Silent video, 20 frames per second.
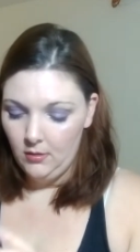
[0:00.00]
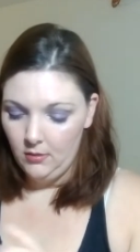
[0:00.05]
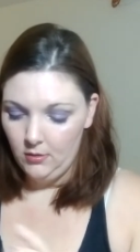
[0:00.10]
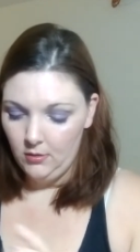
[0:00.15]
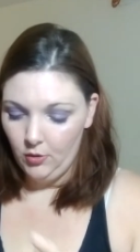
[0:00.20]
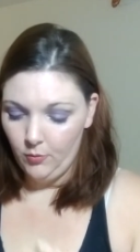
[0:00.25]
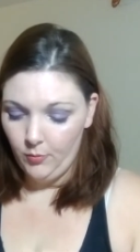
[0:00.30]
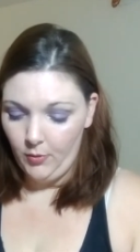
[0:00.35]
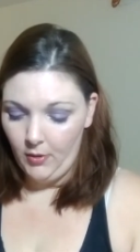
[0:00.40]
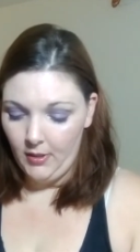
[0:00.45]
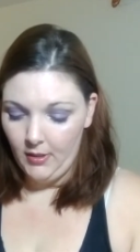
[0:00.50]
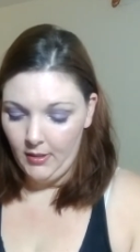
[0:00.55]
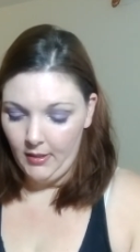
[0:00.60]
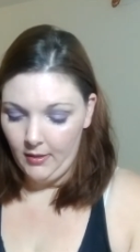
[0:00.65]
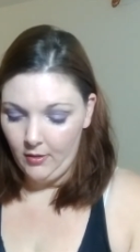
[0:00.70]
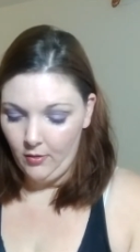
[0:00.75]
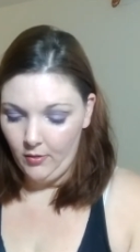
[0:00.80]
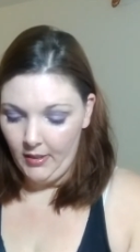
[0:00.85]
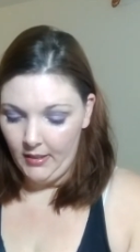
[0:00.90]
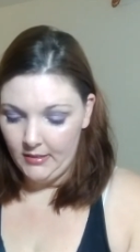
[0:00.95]
you're probably
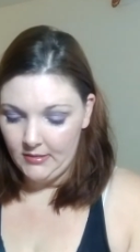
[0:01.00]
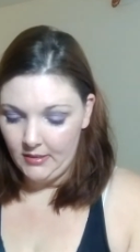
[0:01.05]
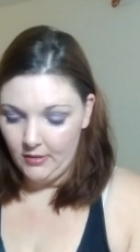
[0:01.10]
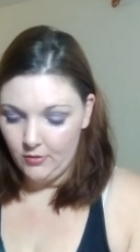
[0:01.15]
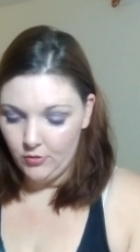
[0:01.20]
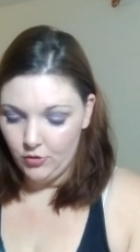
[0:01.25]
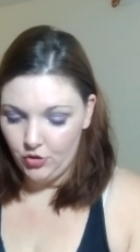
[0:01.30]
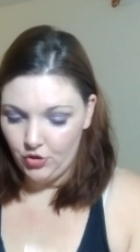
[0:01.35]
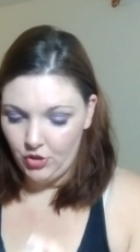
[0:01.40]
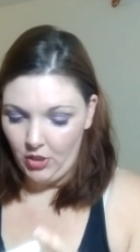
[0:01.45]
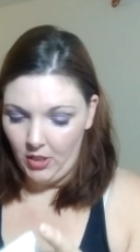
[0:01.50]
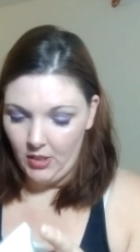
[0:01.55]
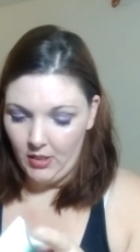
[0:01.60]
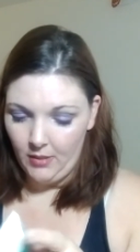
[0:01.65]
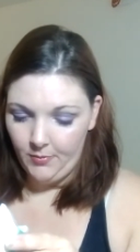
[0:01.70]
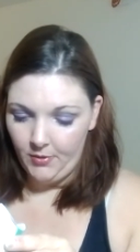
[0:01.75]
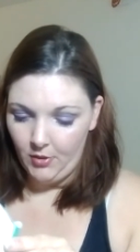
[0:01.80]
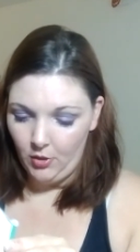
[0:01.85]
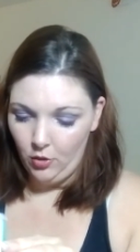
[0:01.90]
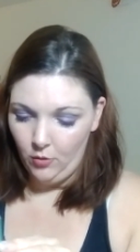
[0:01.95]
like, okay, Sandra, shut
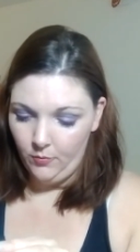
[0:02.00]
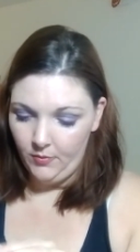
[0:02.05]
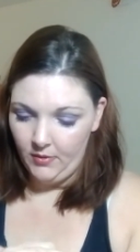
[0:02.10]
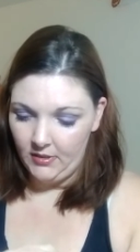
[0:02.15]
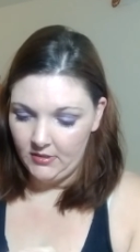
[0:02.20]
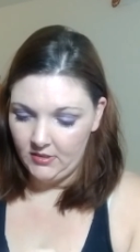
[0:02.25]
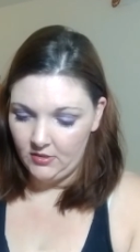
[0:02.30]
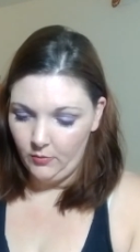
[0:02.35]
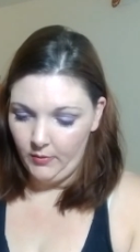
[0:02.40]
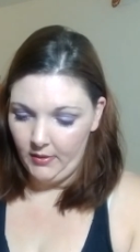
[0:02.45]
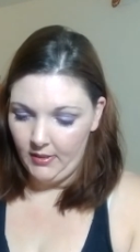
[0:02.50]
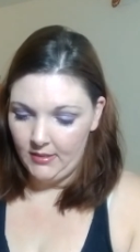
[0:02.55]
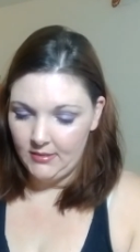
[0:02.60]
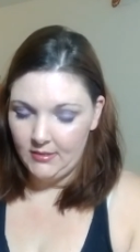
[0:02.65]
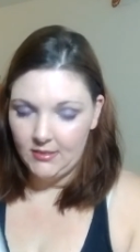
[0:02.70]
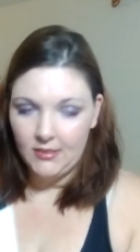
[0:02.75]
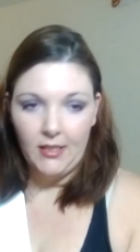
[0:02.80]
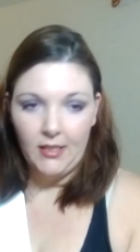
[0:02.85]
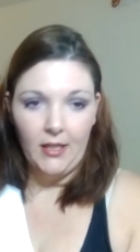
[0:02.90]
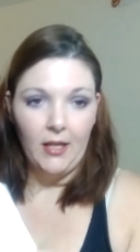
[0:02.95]
up and open it so we can
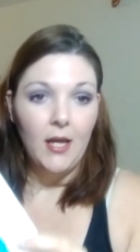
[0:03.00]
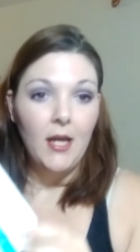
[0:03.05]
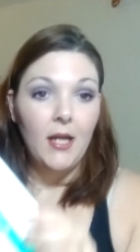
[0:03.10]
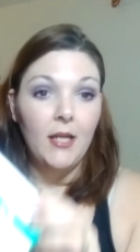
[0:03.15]
see.